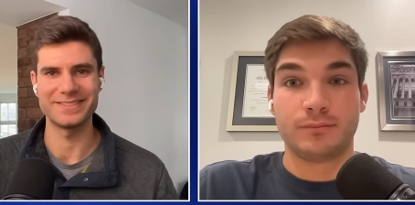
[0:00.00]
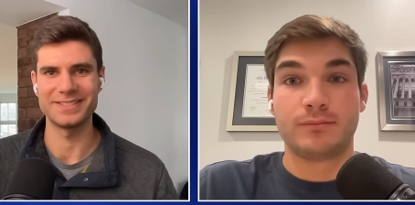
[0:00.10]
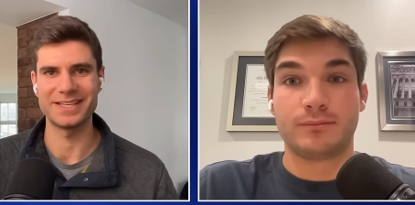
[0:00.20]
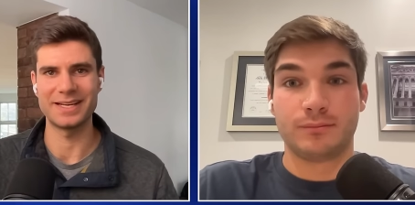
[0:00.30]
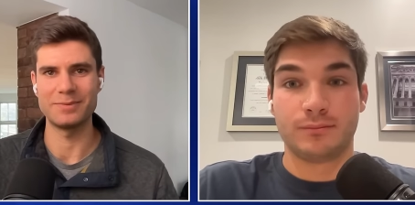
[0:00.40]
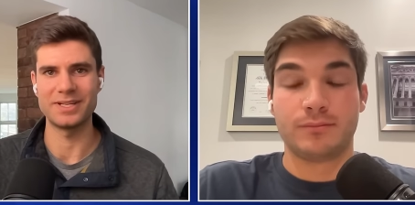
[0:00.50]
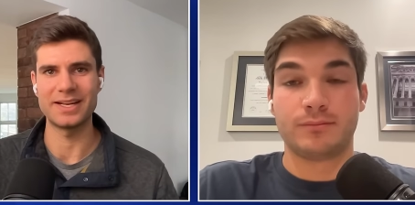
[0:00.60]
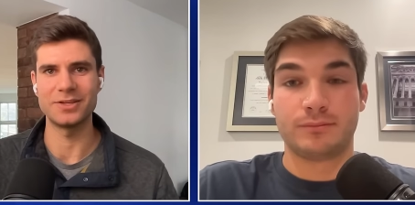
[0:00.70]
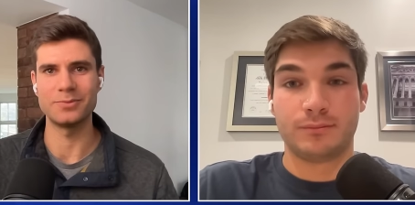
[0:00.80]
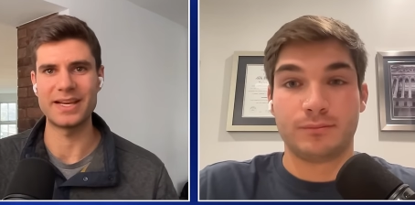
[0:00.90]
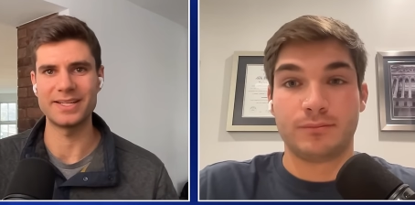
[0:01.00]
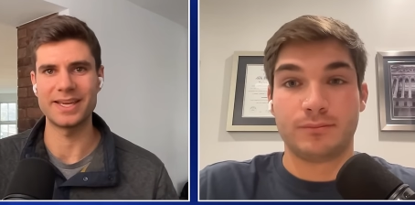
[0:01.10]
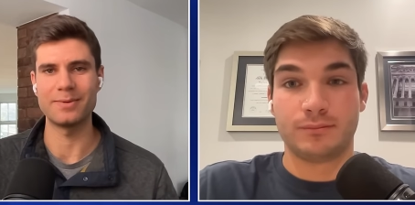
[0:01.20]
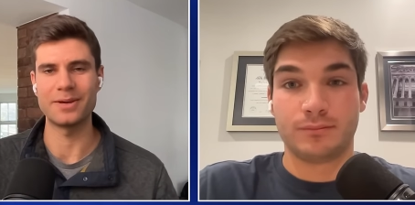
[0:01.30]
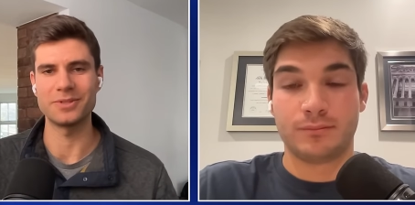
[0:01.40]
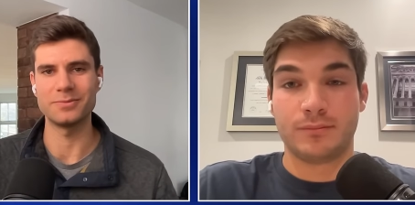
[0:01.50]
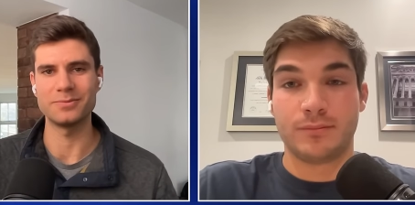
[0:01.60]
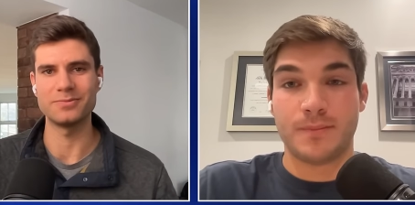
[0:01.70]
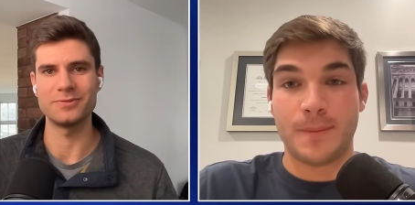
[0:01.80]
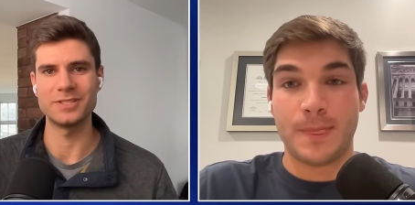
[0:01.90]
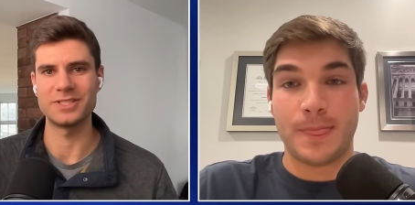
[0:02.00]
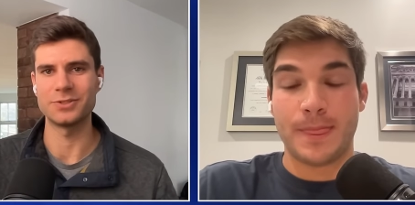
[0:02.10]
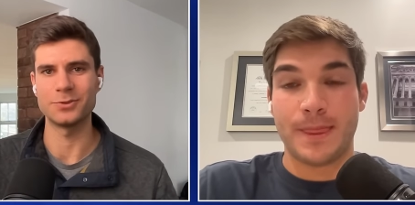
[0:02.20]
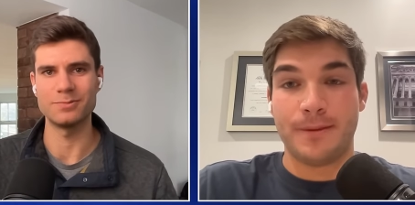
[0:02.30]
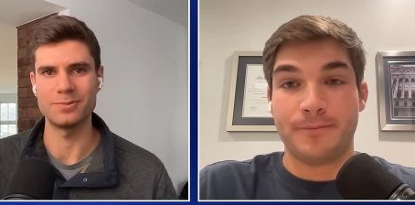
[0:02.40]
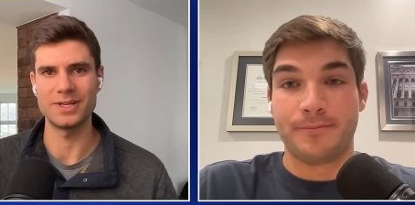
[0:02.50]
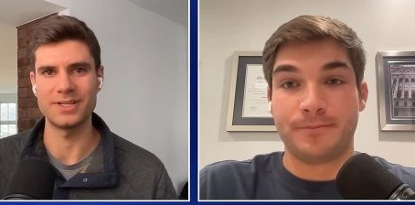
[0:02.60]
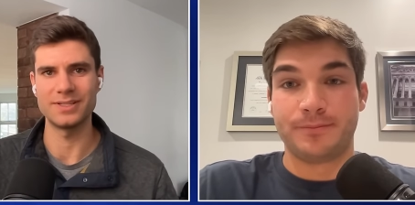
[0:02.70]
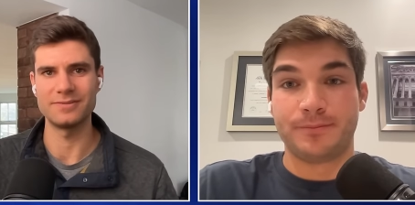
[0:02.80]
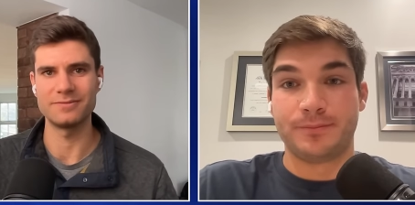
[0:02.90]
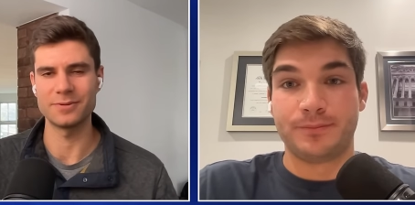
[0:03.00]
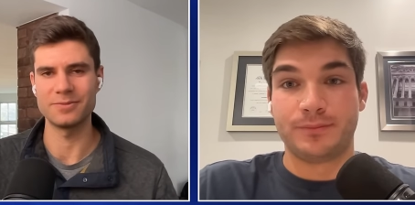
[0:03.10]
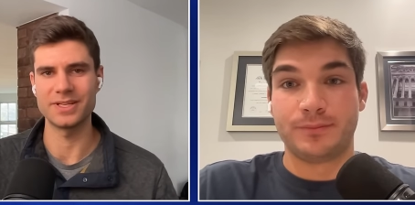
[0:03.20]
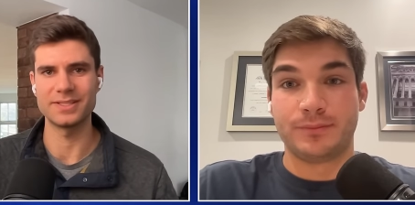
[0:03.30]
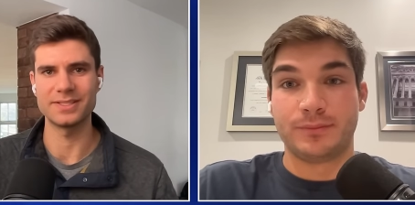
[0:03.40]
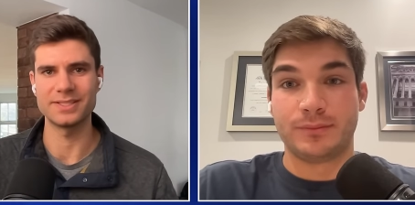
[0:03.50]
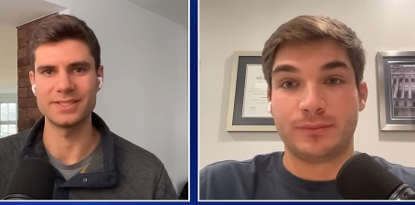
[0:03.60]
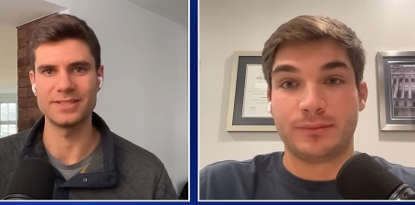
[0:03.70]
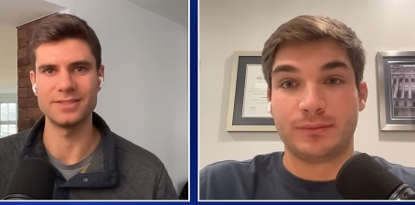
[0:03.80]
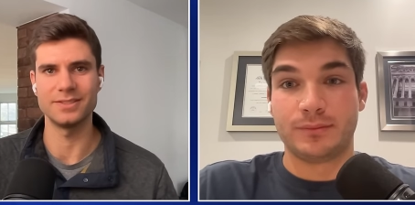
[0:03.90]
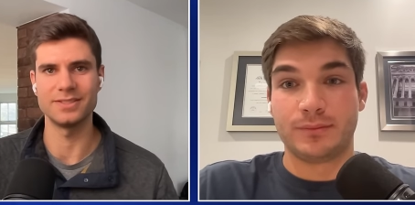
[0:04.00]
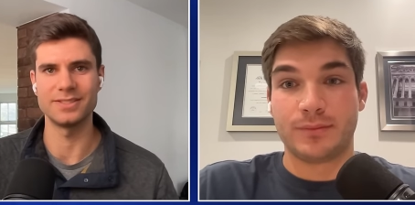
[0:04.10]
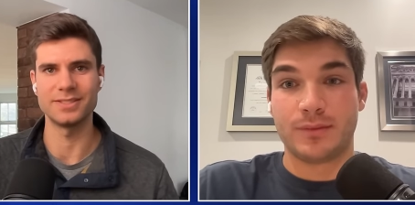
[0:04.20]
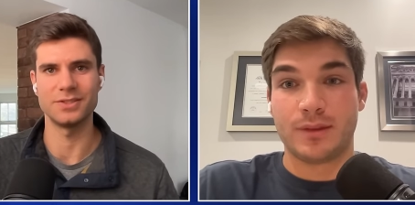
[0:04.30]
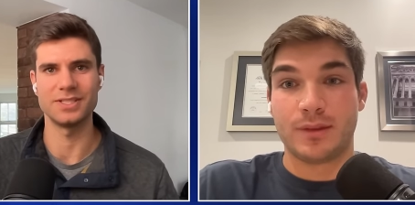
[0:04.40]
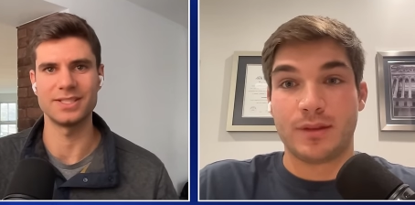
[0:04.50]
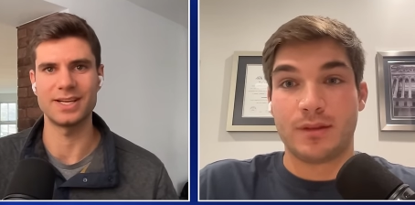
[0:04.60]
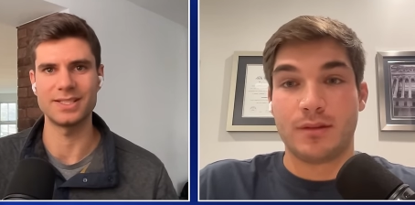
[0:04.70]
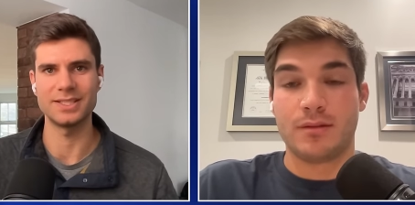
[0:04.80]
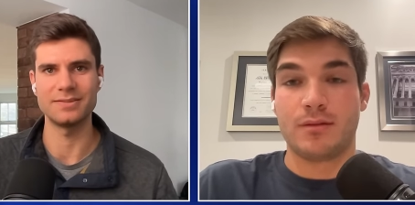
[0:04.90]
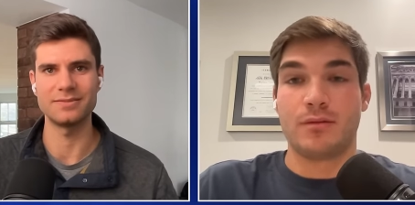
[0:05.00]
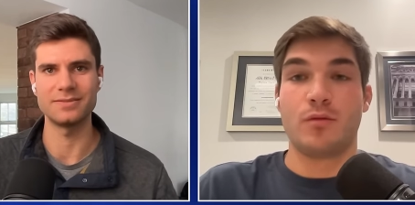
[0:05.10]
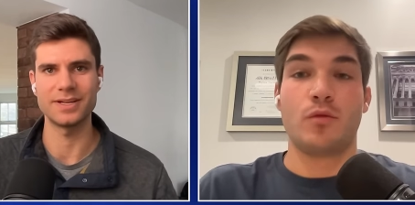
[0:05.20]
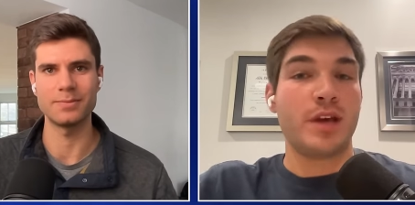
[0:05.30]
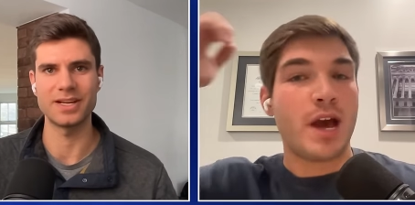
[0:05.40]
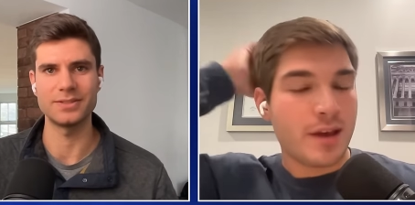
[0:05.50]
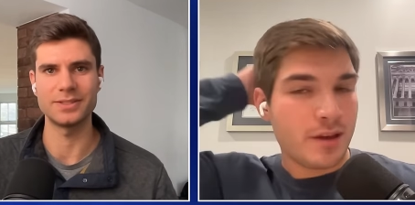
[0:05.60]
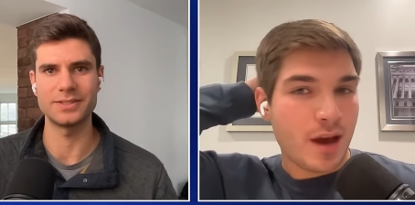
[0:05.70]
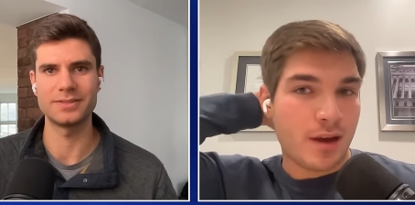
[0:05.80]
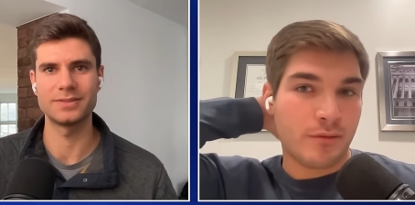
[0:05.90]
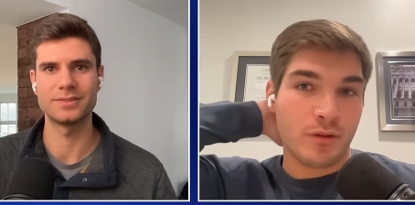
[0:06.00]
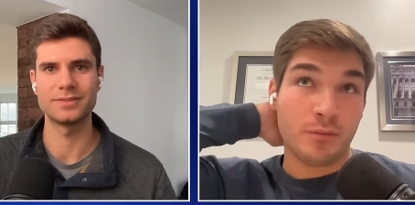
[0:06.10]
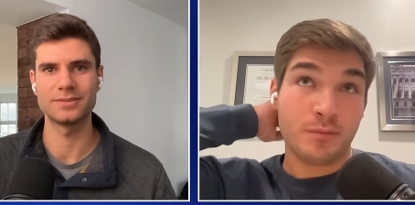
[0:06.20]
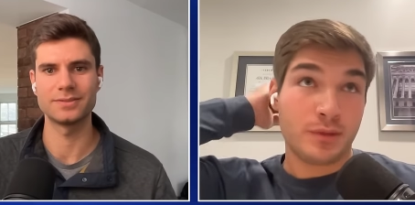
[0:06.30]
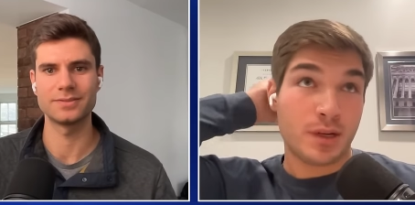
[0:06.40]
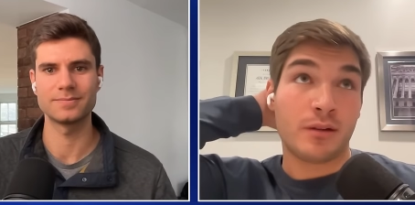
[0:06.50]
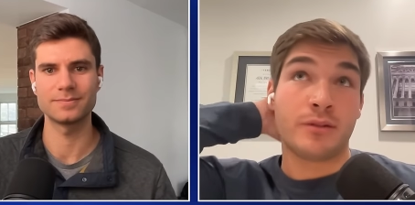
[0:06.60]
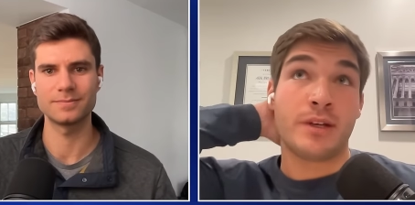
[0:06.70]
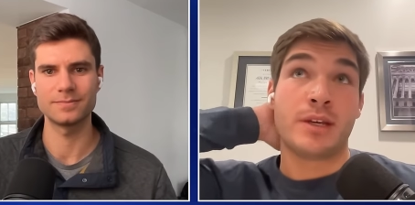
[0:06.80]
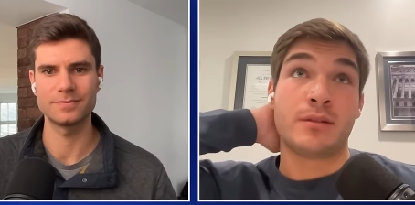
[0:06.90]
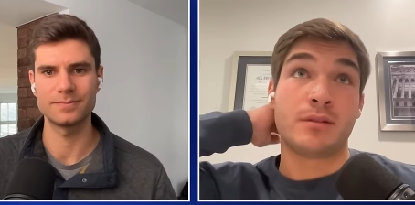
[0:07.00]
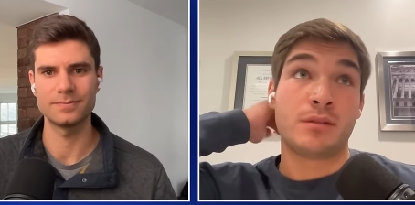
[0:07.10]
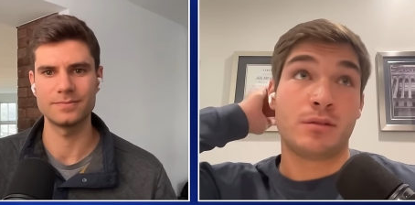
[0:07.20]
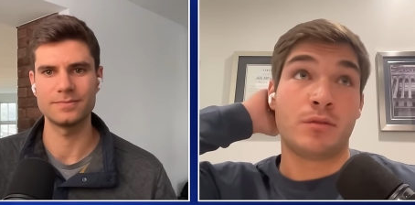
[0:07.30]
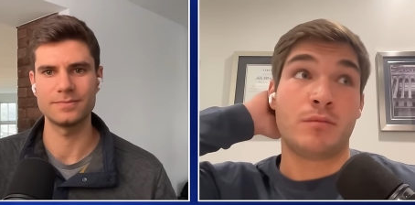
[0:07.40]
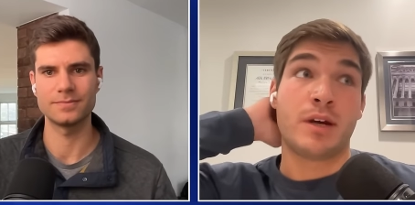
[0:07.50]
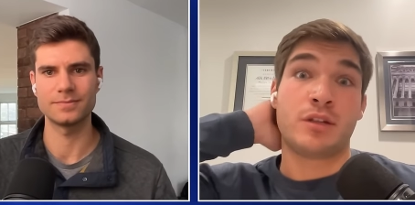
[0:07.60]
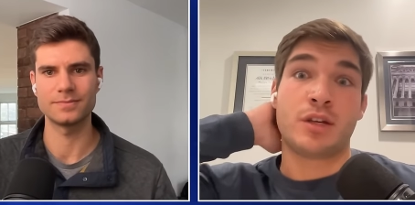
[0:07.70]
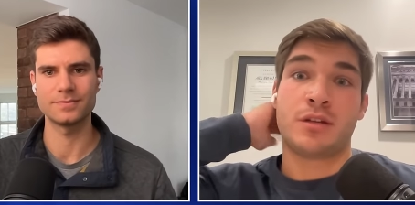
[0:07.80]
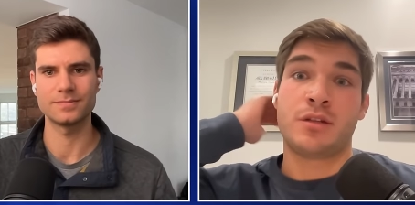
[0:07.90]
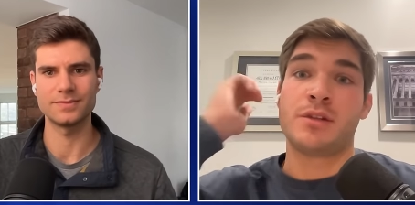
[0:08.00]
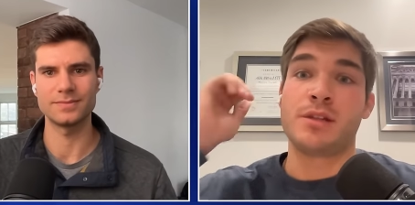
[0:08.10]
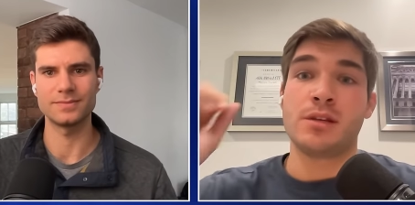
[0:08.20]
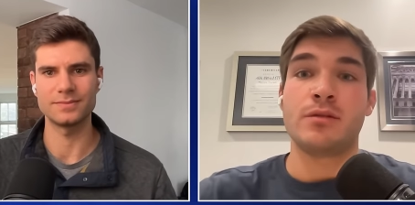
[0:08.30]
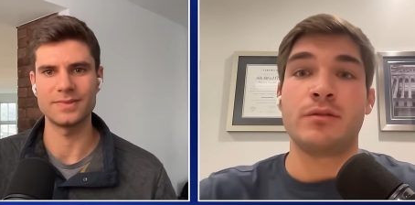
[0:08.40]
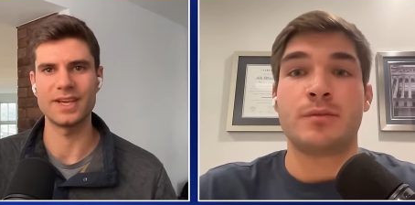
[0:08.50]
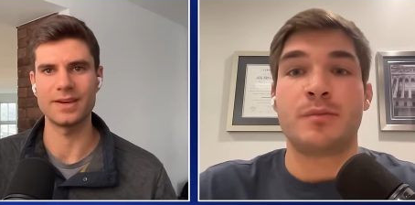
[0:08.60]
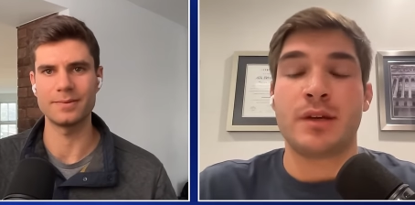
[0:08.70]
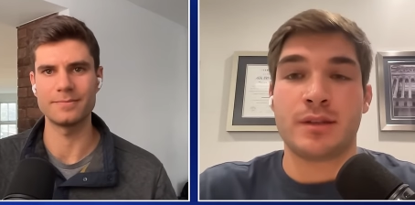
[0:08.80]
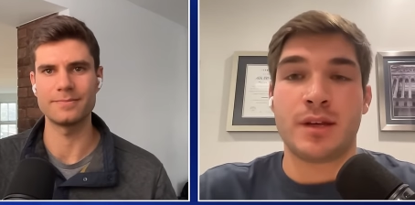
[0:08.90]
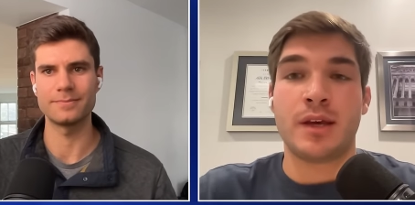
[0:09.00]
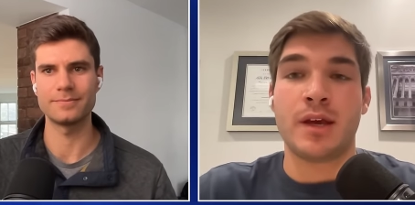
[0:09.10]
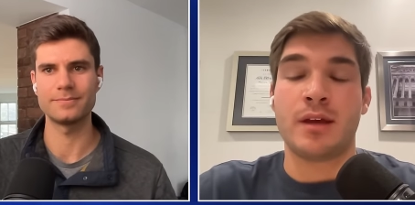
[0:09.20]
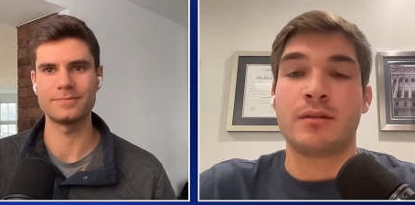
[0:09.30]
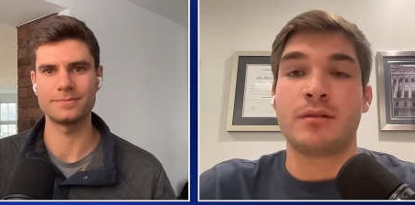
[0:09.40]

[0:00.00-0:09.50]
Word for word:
Speaker 1: I mean, I know Meta came out with their recent tool, but for me, still still using DALL-E a fair. Well, amount. yeah,
Speaker 2: I, I rope DALL-E into my ChatGPT use yeah. because I can,